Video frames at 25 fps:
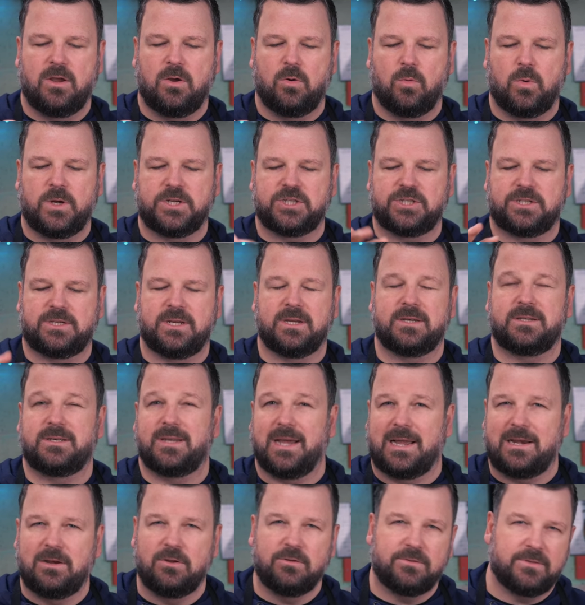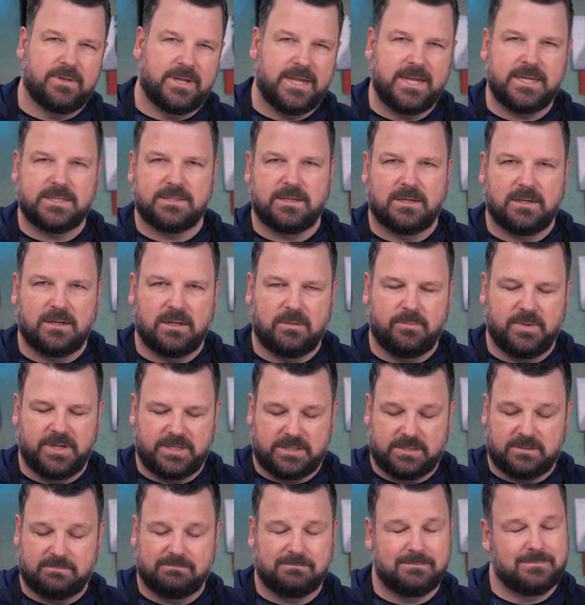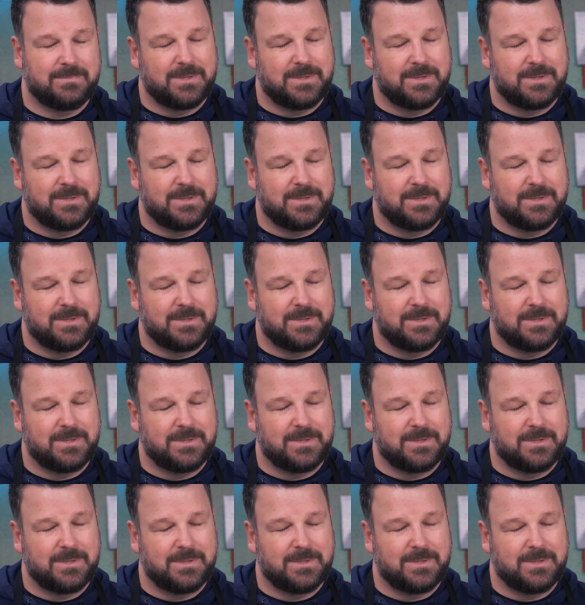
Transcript: which did dilute the heat a little bit.